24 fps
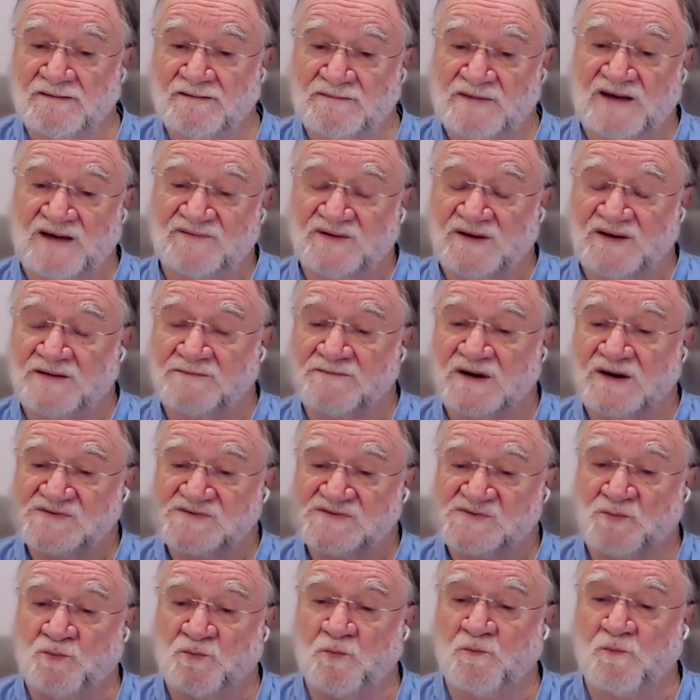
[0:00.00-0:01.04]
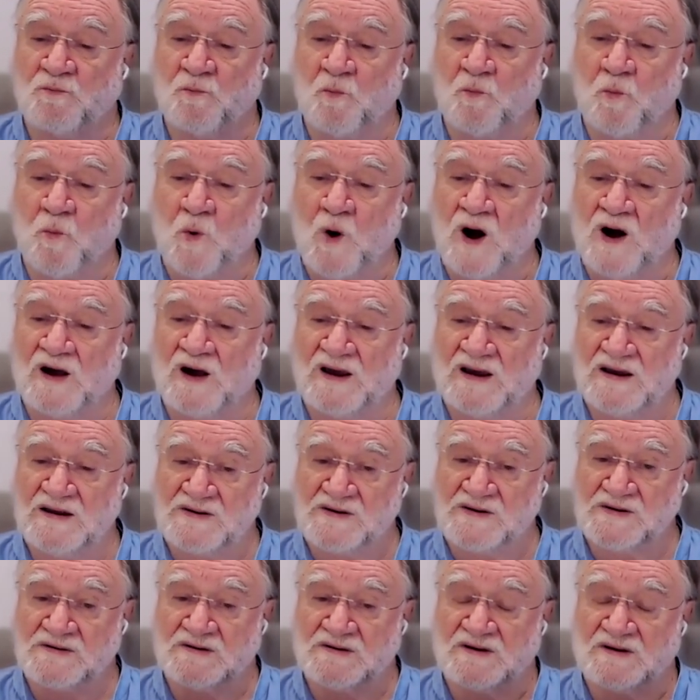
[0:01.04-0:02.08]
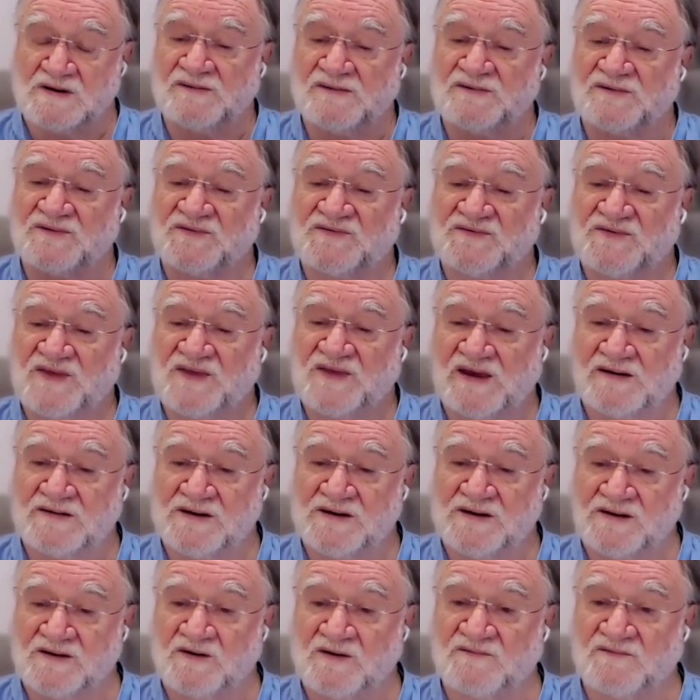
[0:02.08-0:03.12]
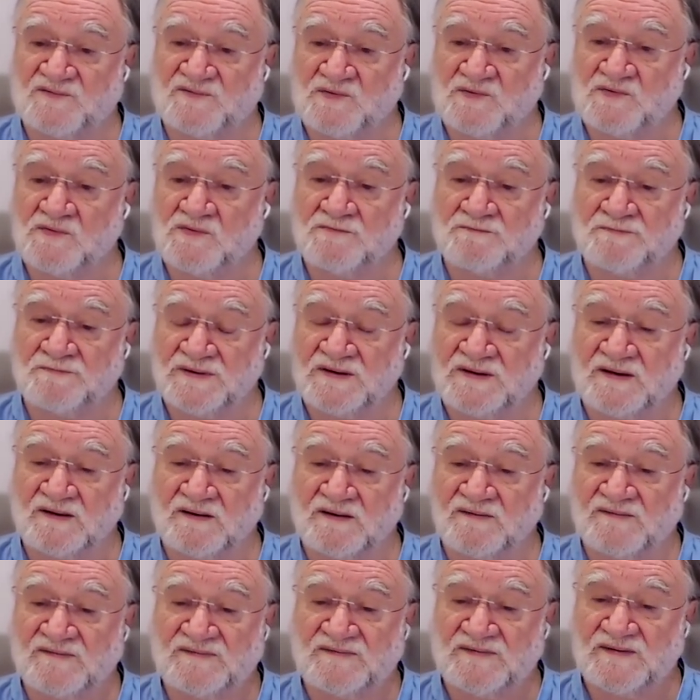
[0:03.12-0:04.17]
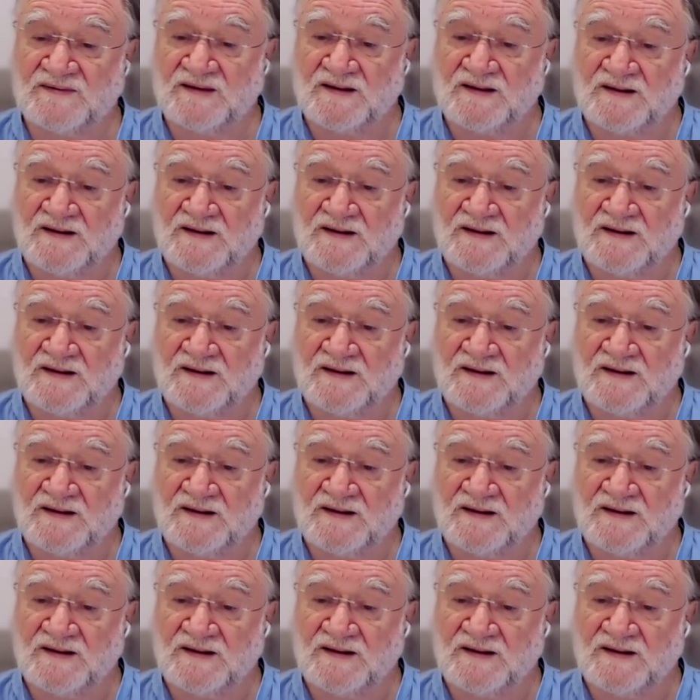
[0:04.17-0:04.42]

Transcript: having a much wider understanding of human beings